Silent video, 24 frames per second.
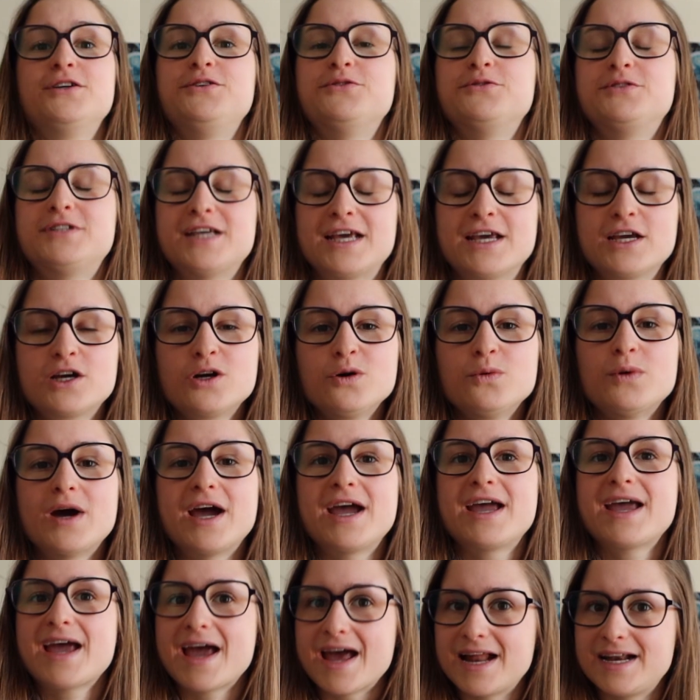You take
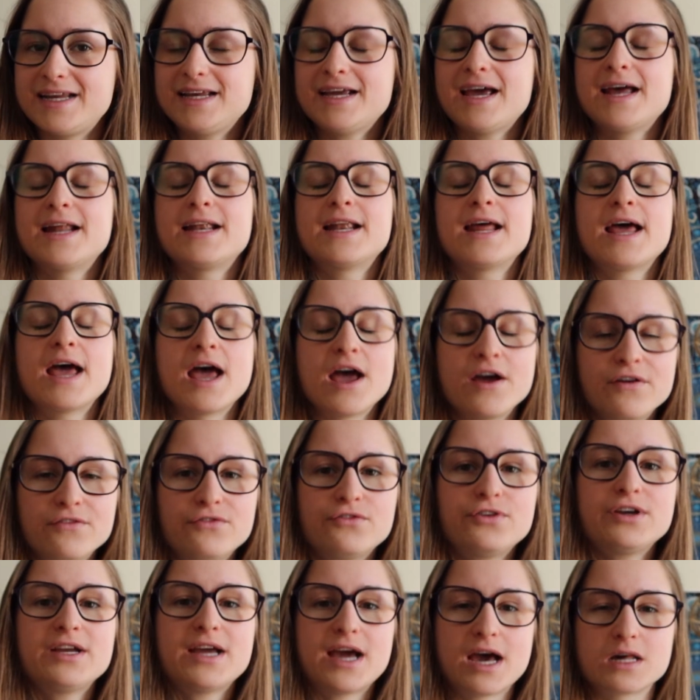away any and
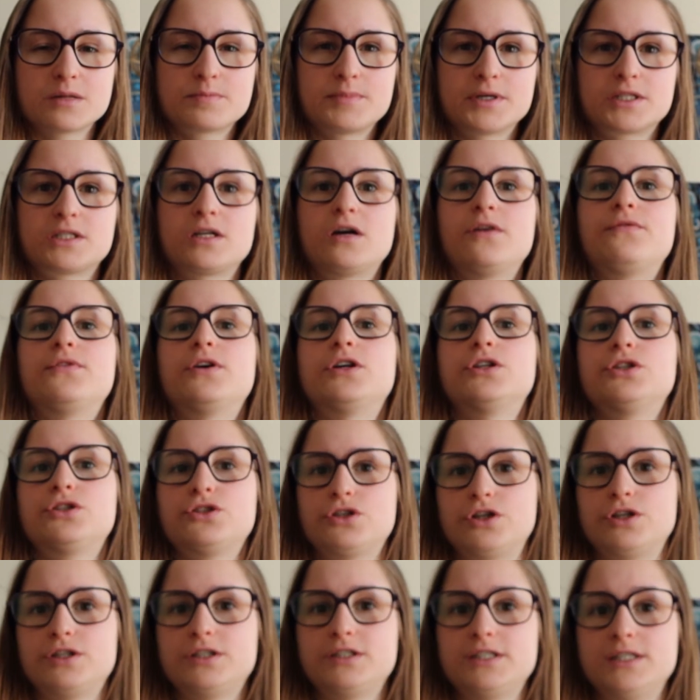every aspect of
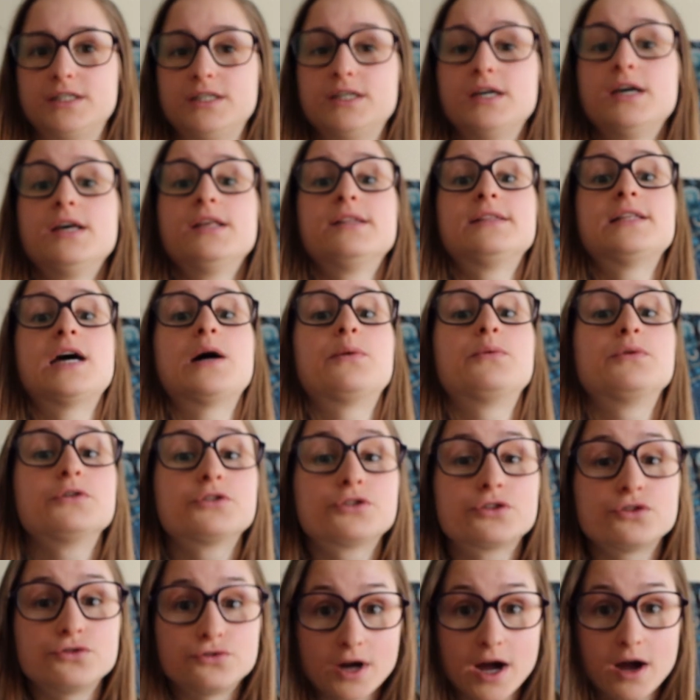uncertainty that will
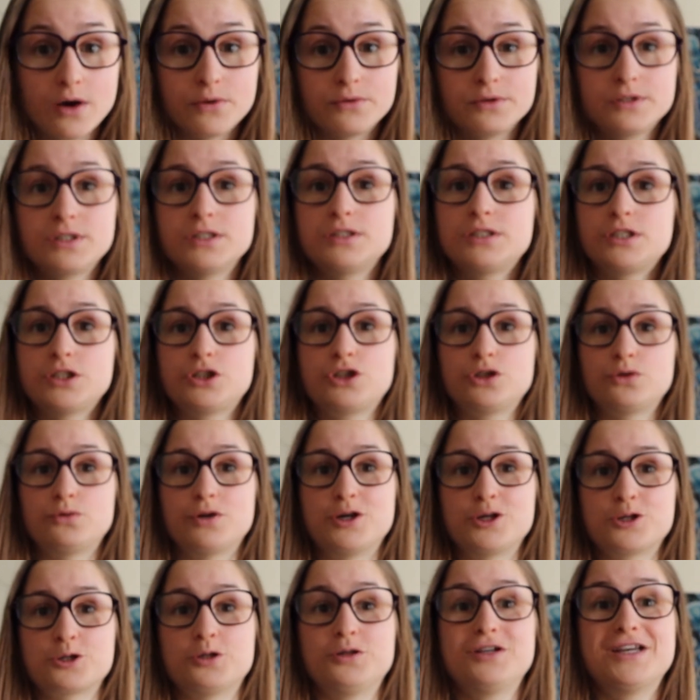surround the
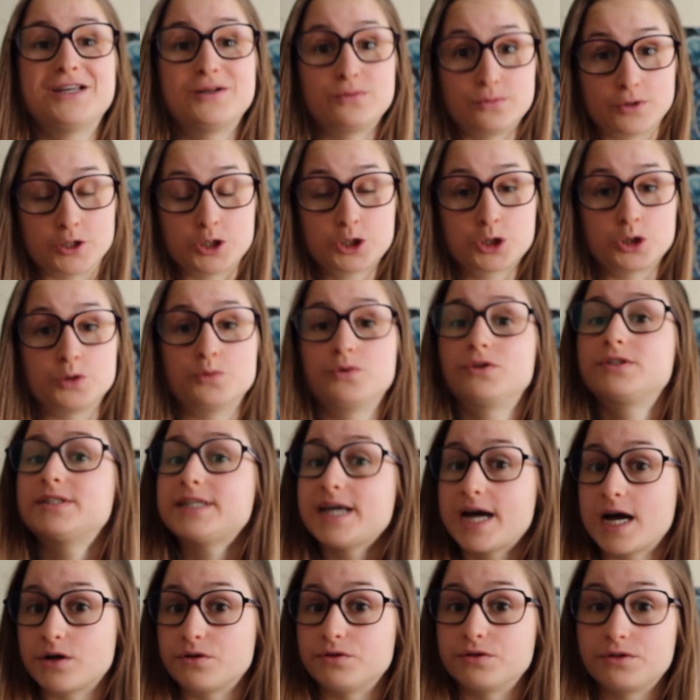situation in which you will
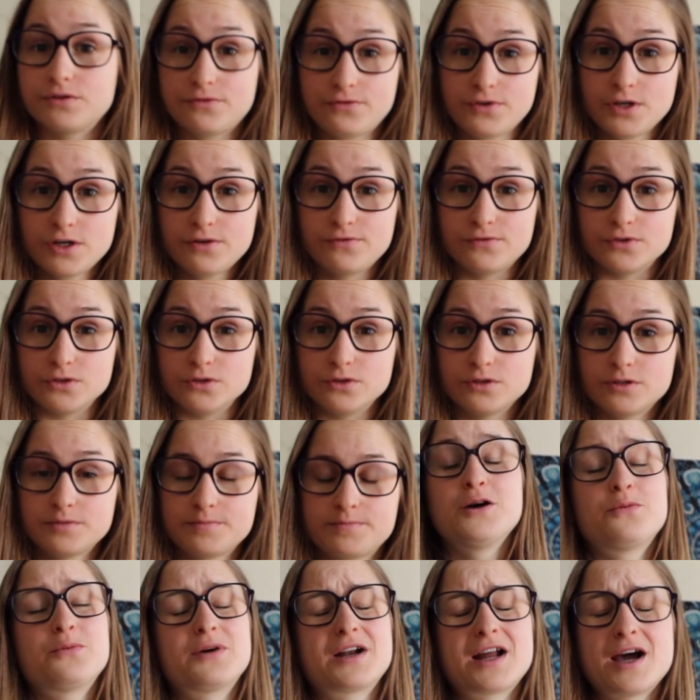tackle the fear food.
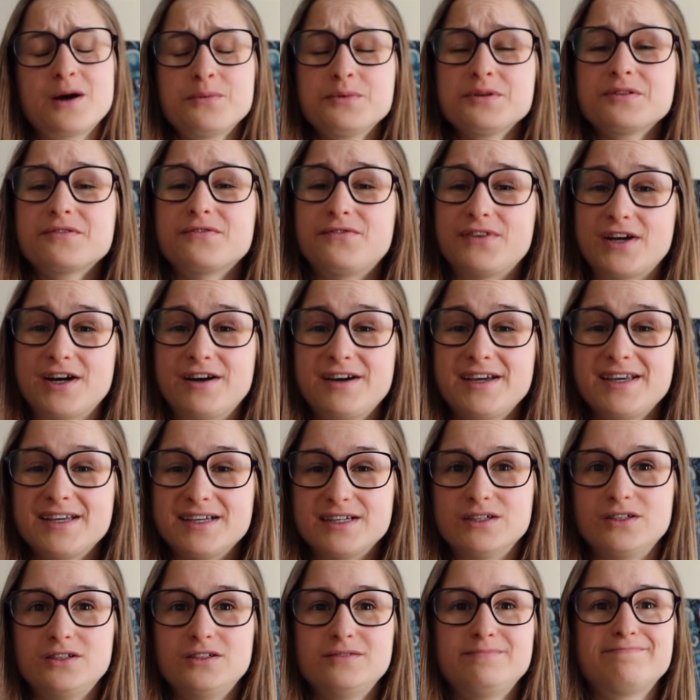When I was very
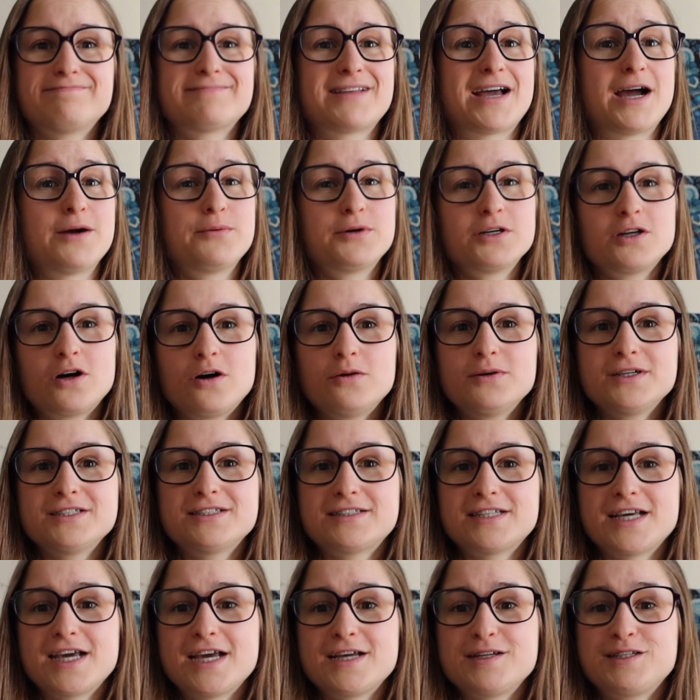ill, I would always
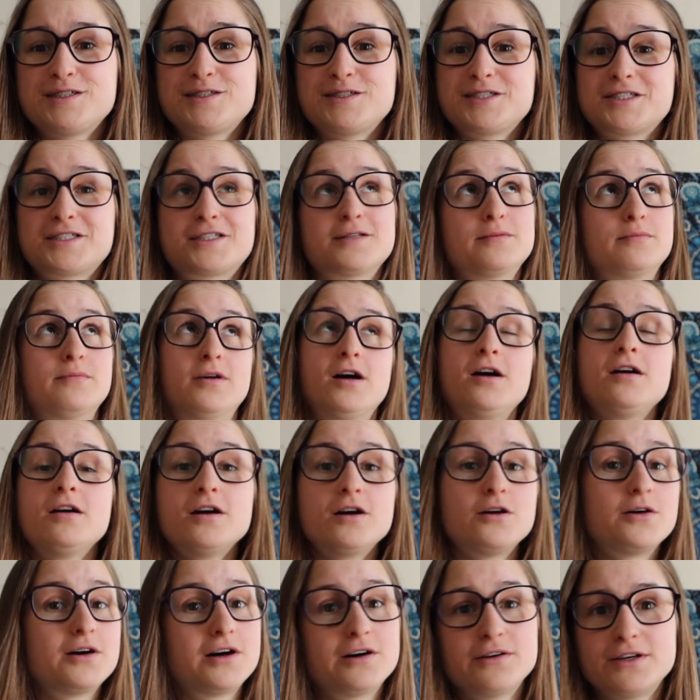say,
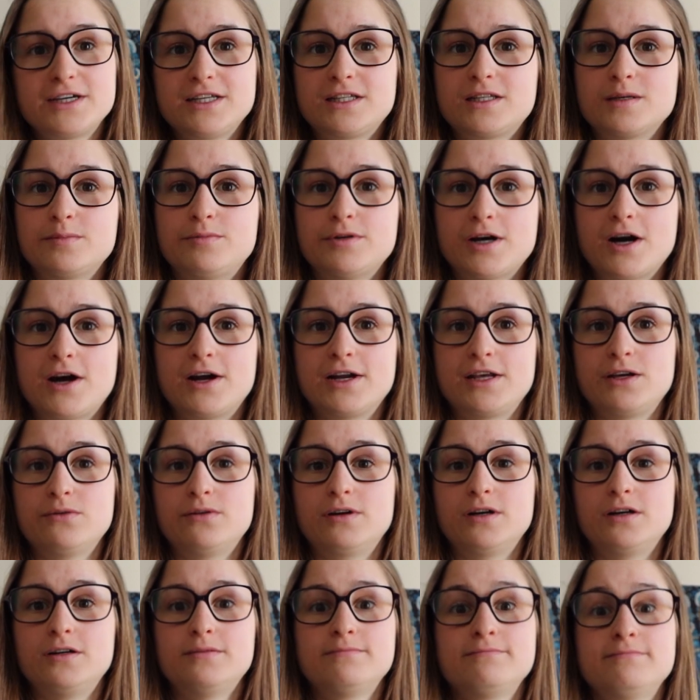tomorrow I'll eat the brownie,
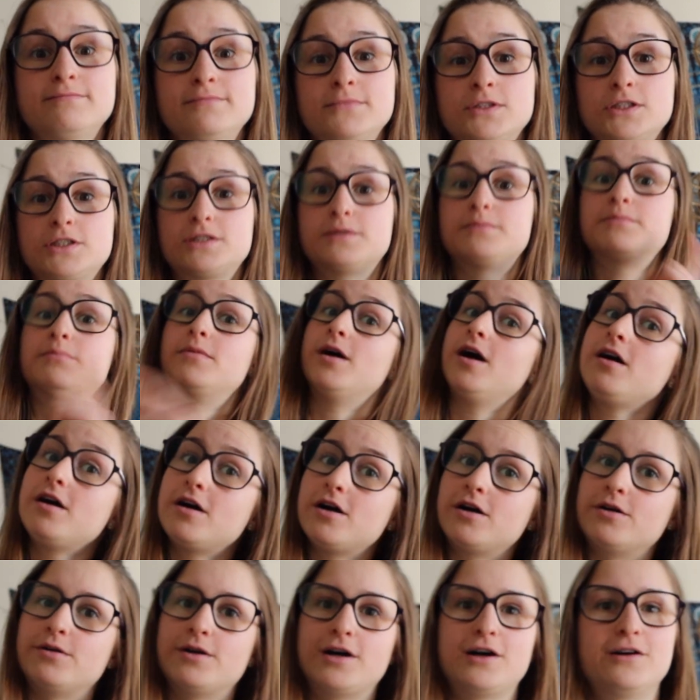or
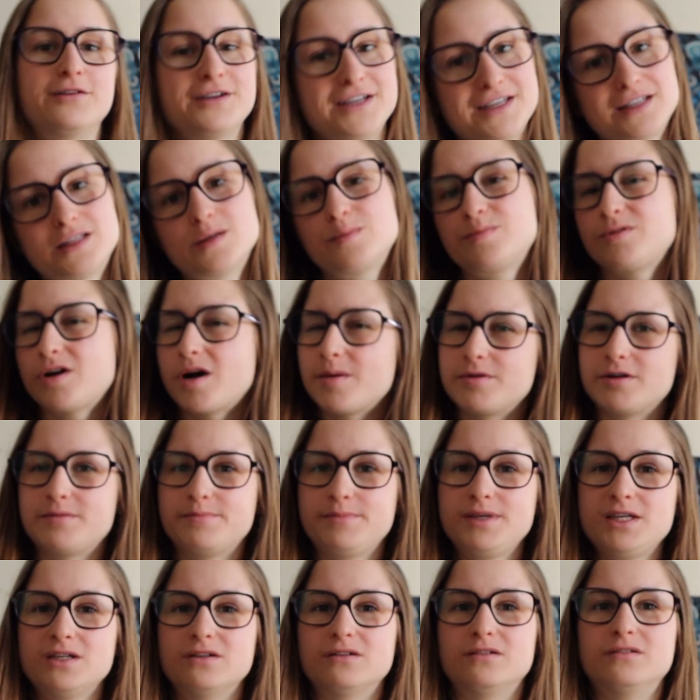tomorrow I'll eat the proper
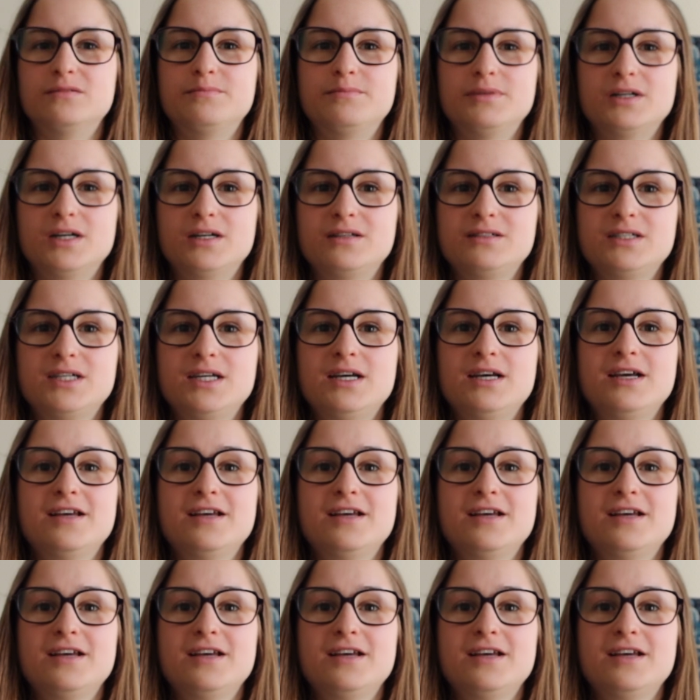meal, but